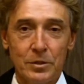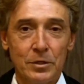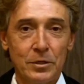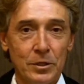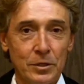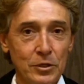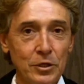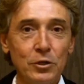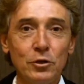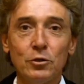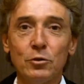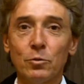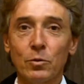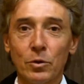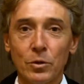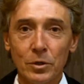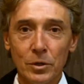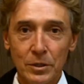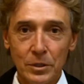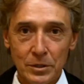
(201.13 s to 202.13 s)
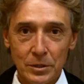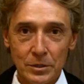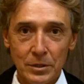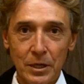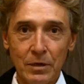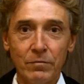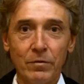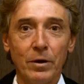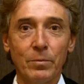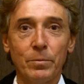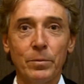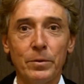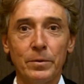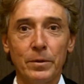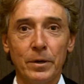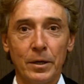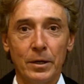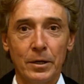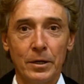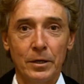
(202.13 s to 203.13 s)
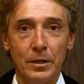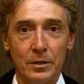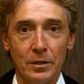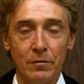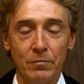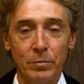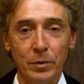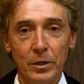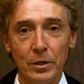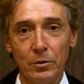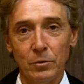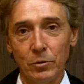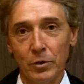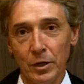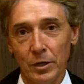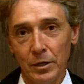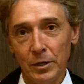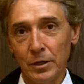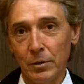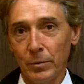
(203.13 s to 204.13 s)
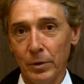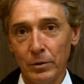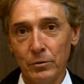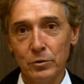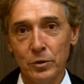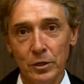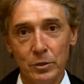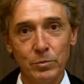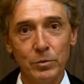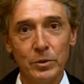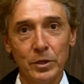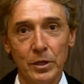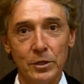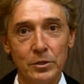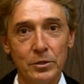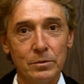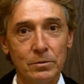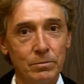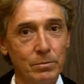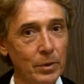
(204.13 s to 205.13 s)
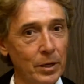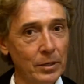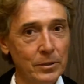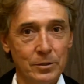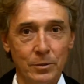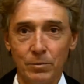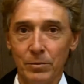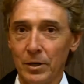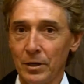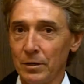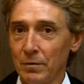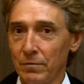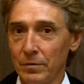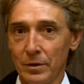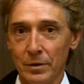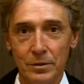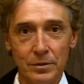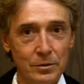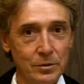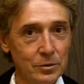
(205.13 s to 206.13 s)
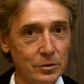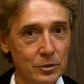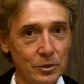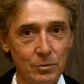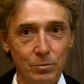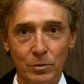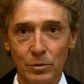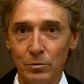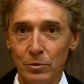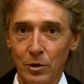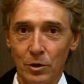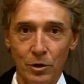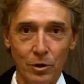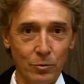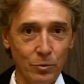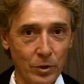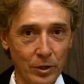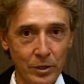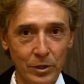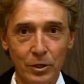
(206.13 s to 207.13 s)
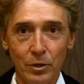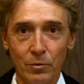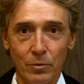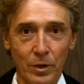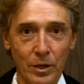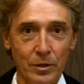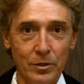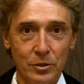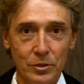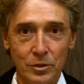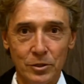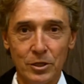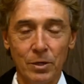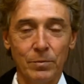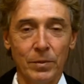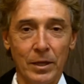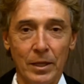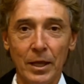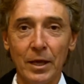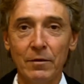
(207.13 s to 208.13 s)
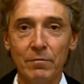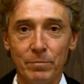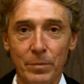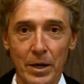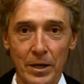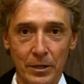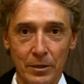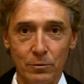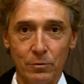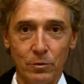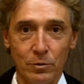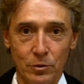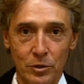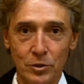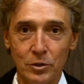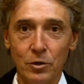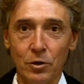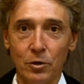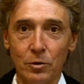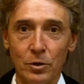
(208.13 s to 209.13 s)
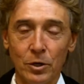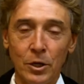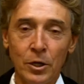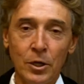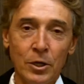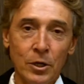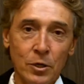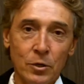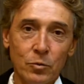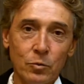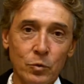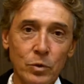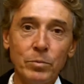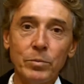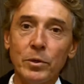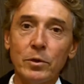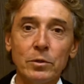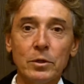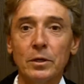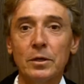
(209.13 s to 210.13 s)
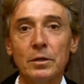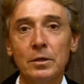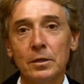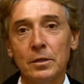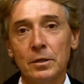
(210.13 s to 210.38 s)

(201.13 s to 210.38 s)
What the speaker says: Continue to work, save up enough money to where I can get my own transportation, buy some kind of a cheap little car where I can get around and just get my life back in order, just start rebuilding.